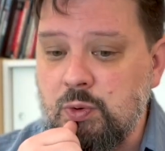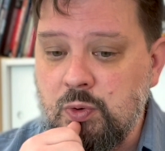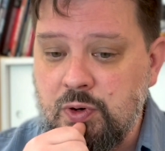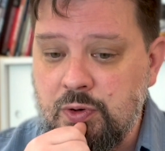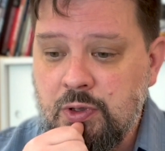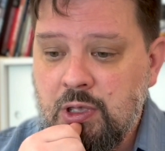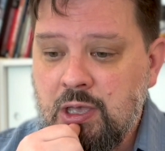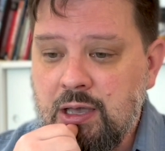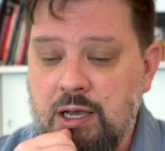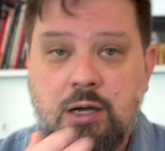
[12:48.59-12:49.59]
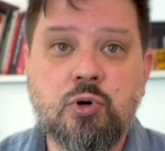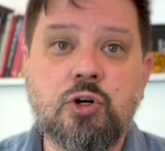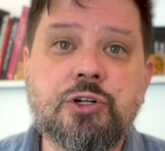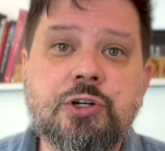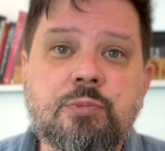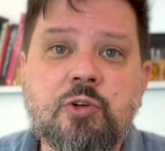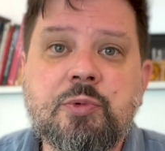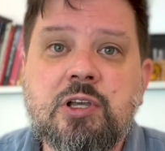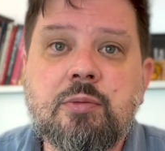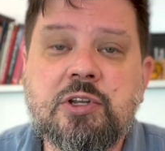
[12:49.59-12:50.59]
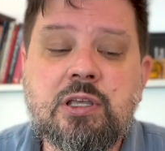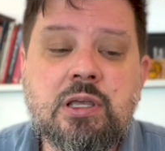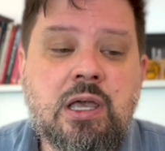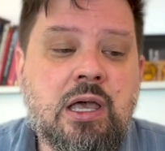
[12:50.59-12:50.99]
or Push Movement Company.